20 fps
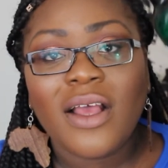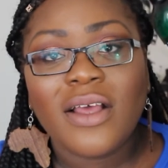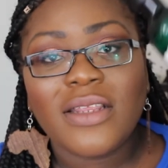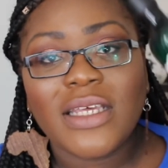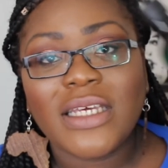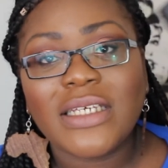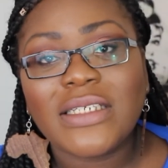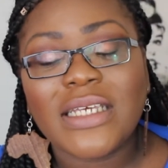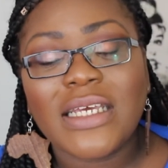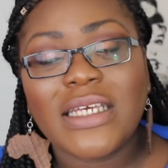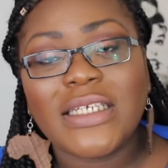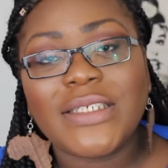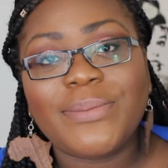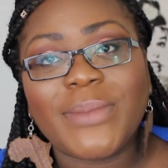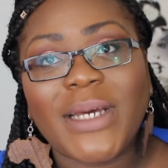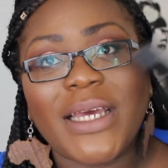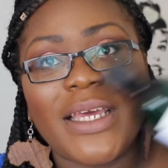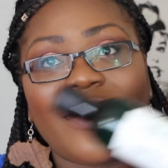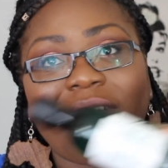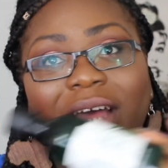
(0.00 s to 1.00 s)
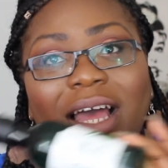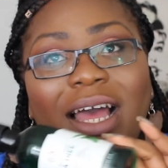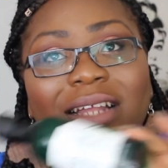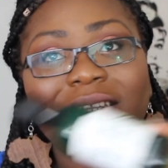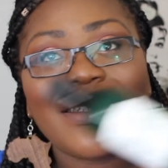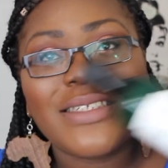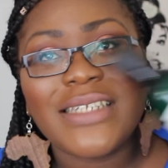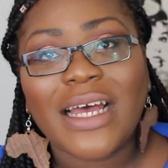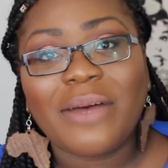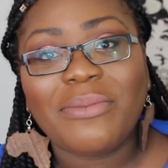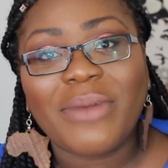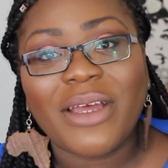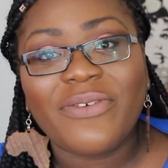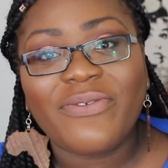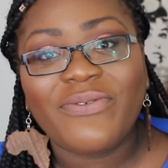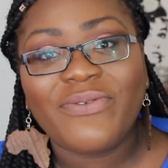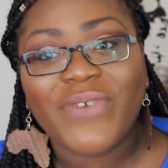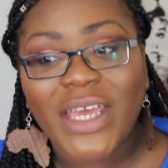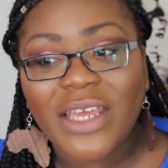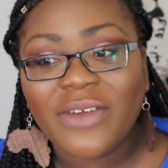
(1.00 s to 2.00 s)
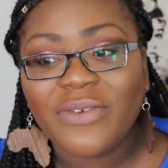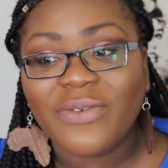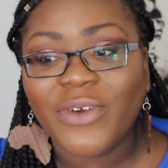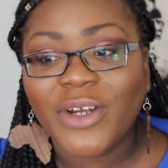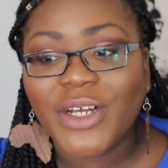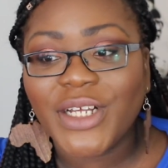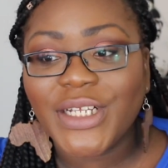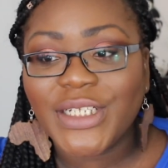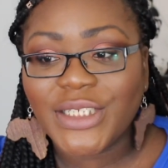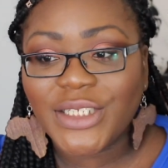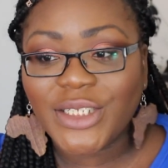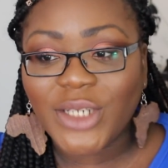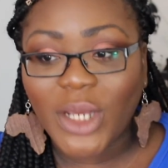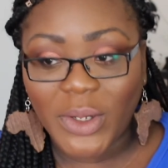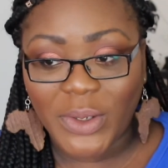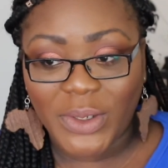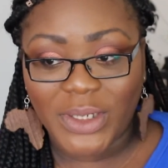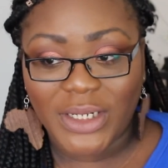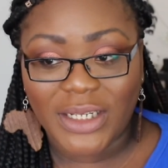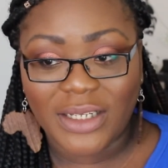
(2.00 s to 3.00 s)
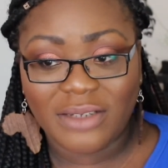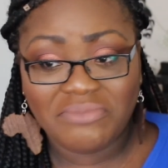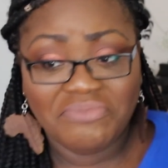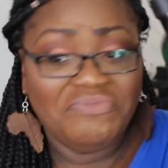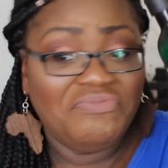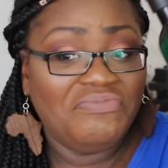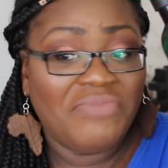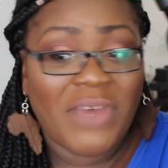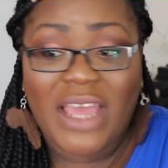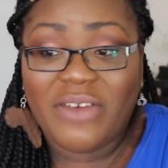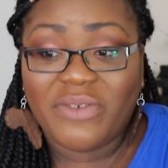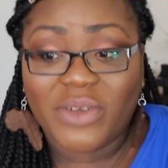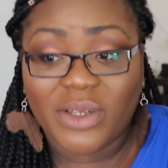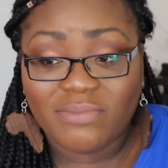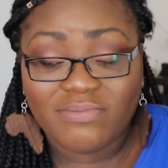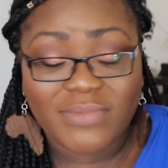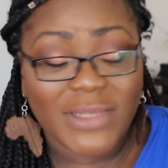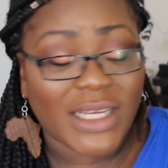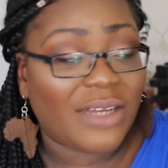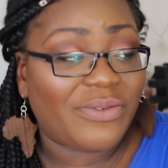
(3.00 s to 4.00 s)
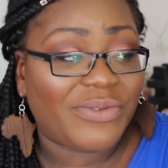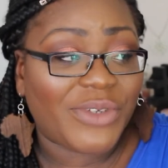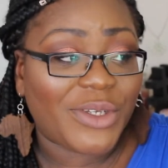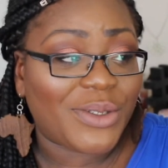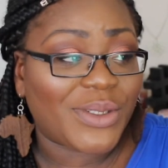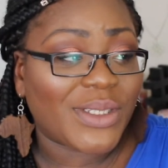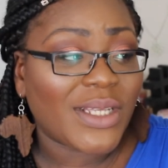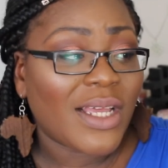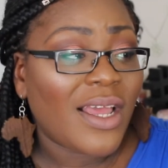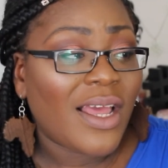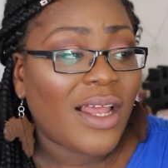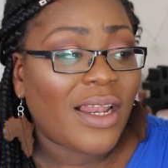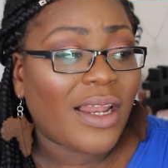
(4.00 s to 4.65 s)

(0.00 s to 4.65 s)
This is my, hands down, my favorite toner ever that I've used.